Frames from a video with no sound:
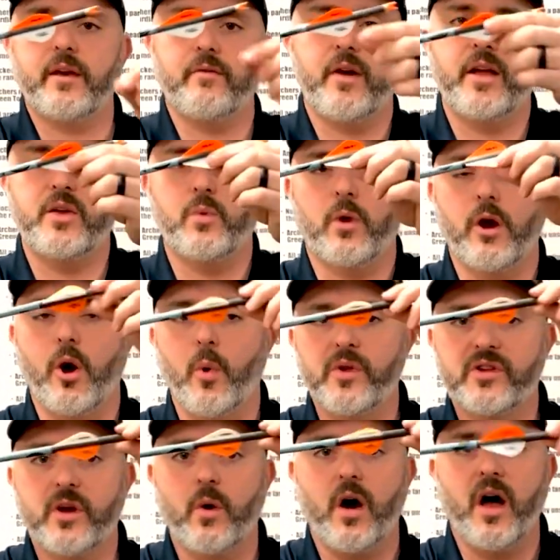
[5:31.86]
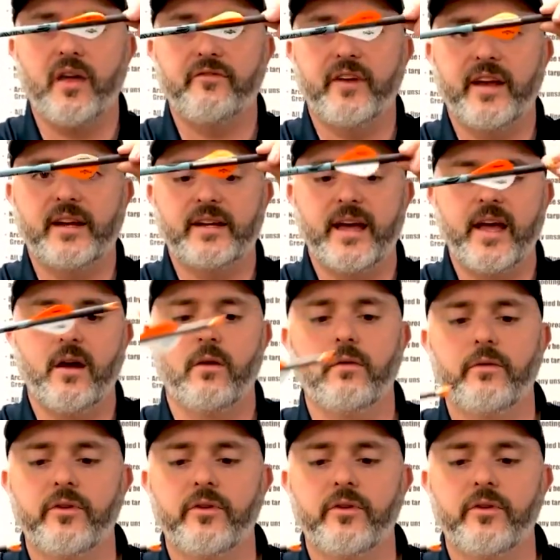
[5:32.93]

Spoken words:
it right. You want to always go odd vein down.